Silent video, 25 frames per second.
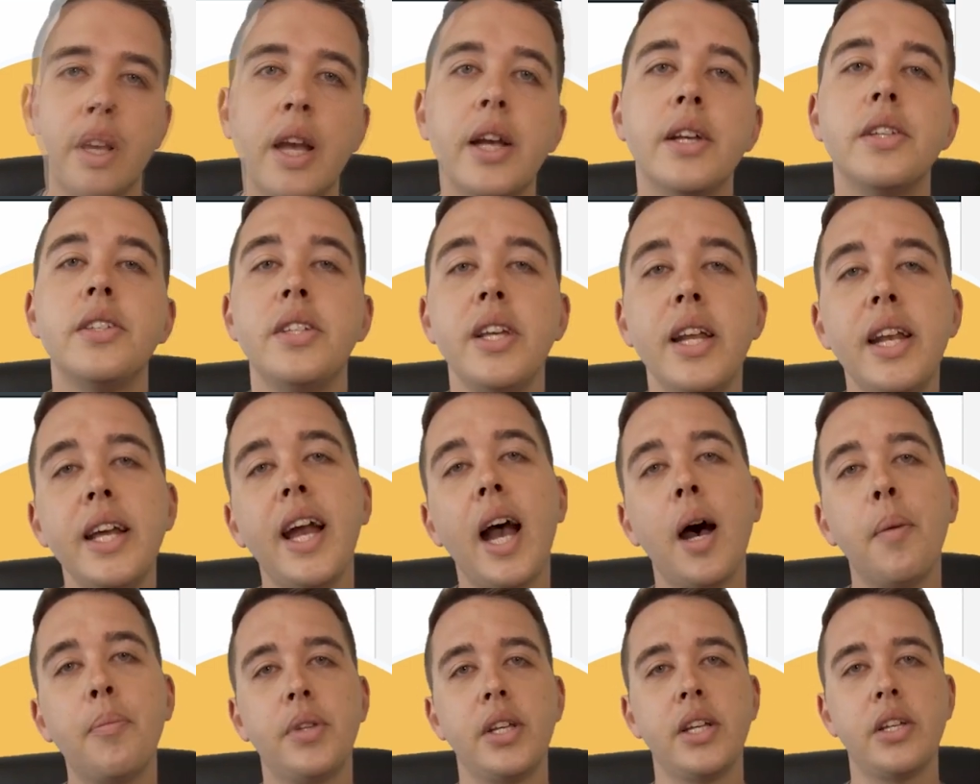Setting
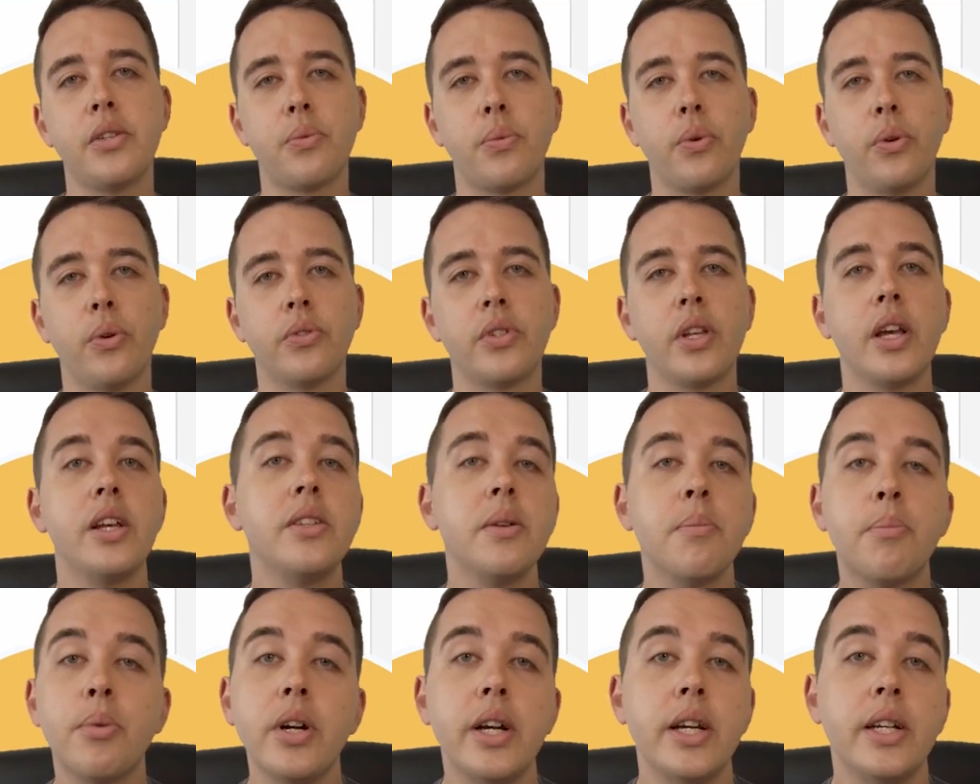up these rules is
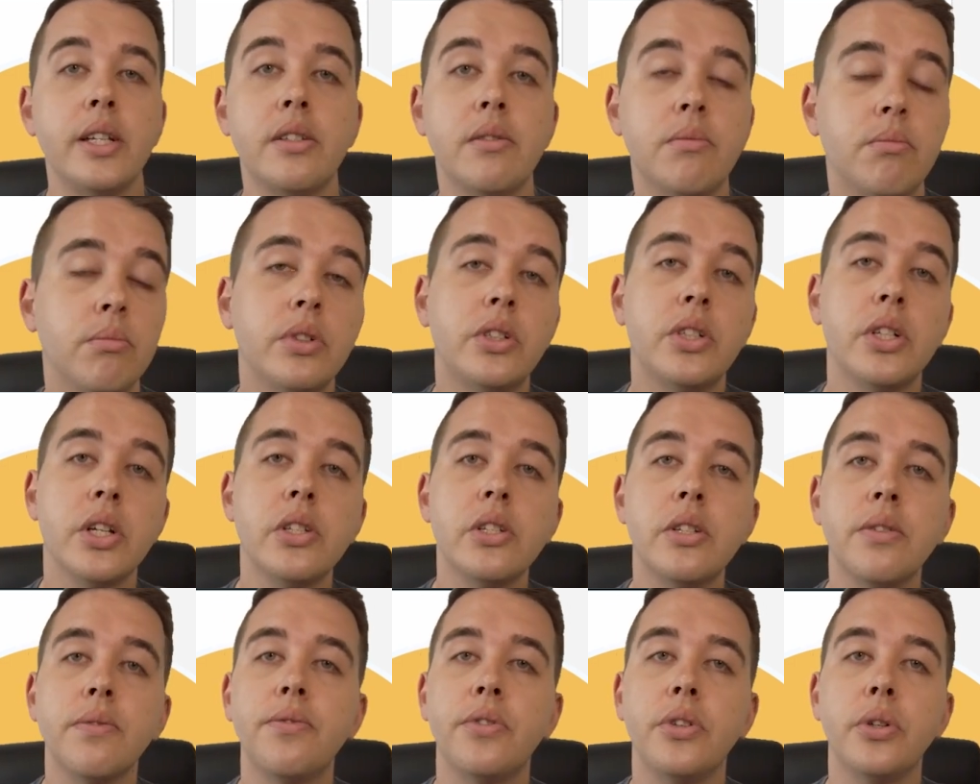a breeze with
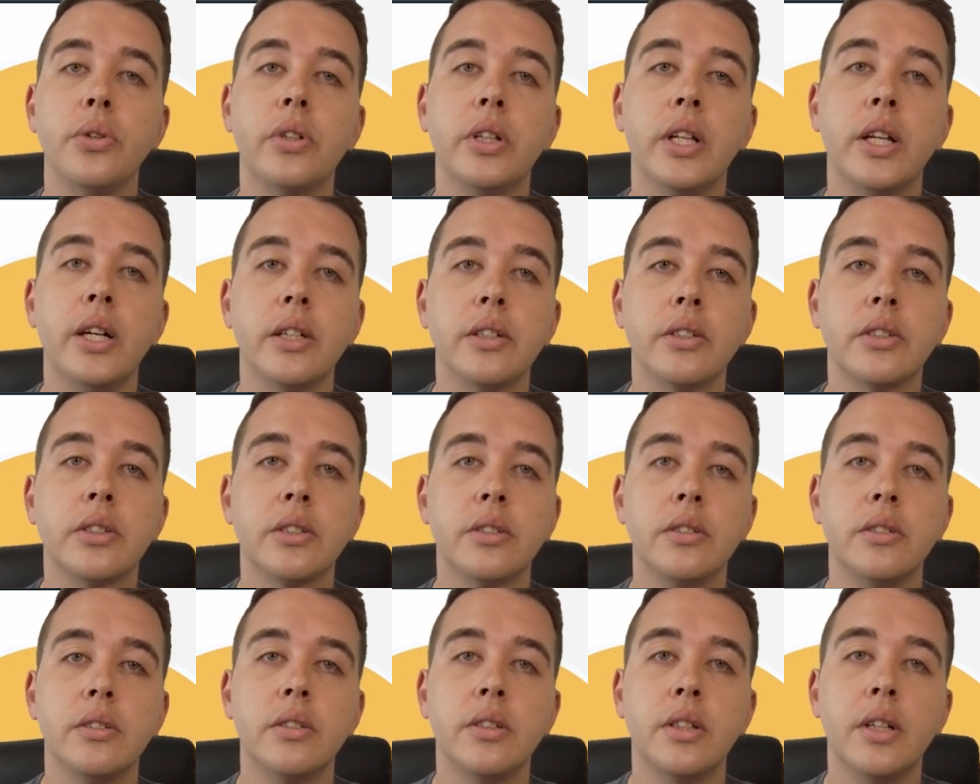just a few clicks.
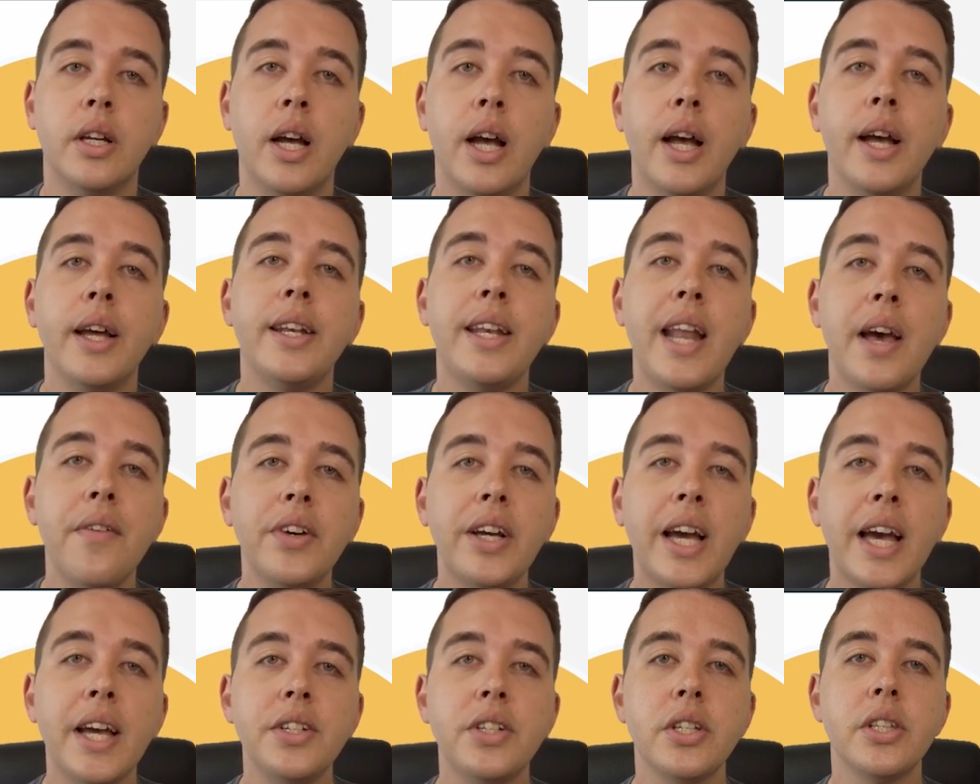
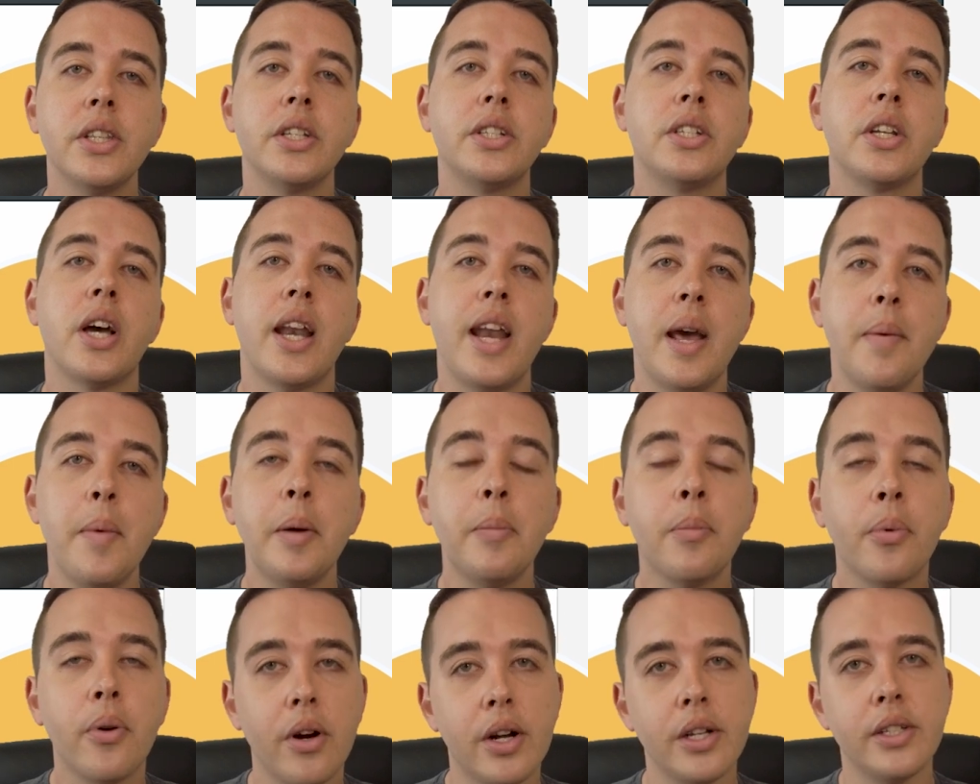Navigate to the
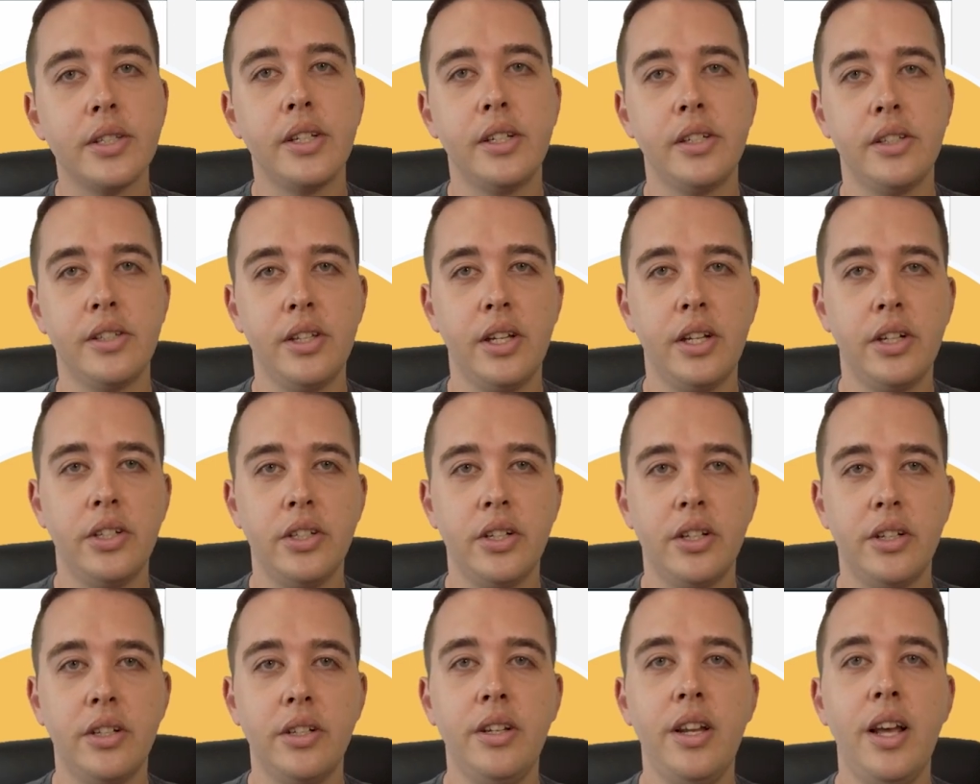dynamic pricing
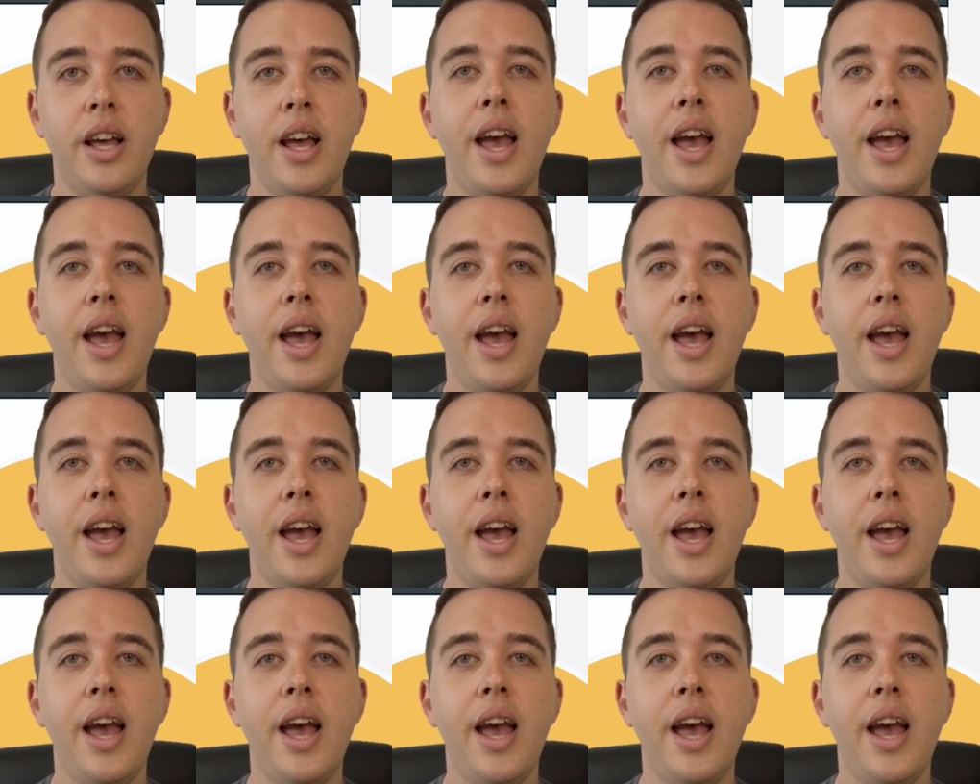section